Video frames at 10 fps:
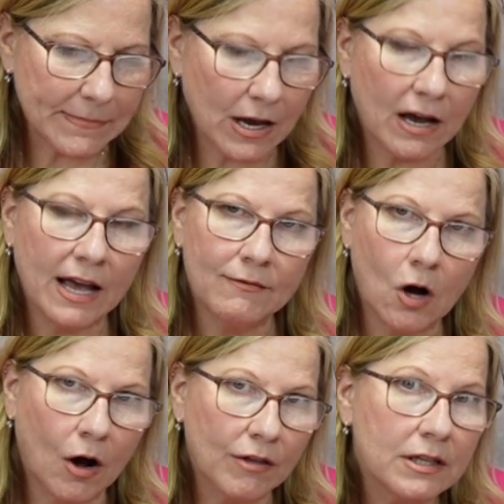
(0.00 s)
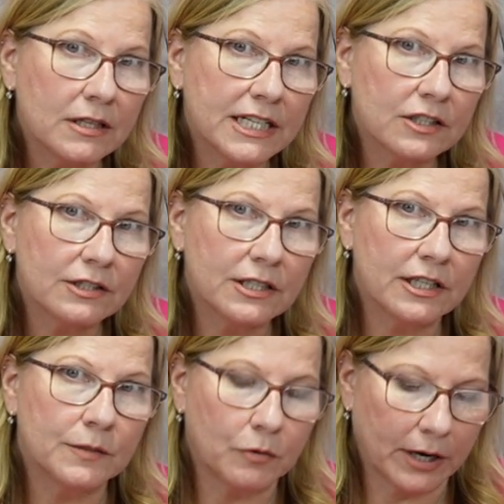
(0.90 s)
I'll have all the links to
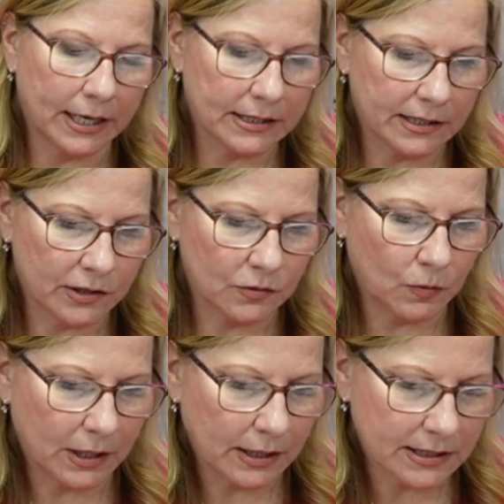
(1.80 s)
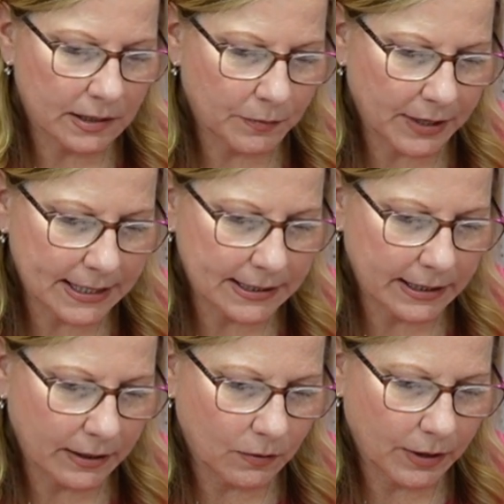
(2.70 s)
these products as well as the
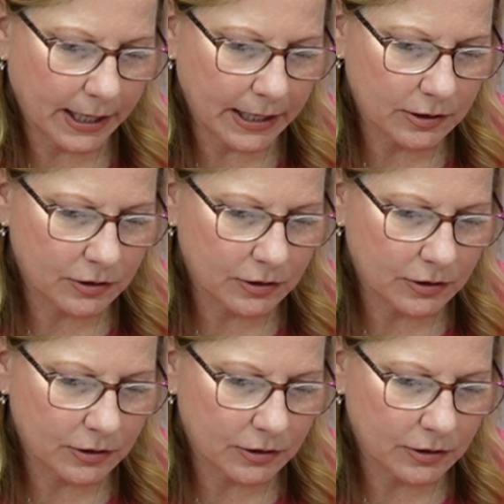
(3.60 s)
pricing, okay?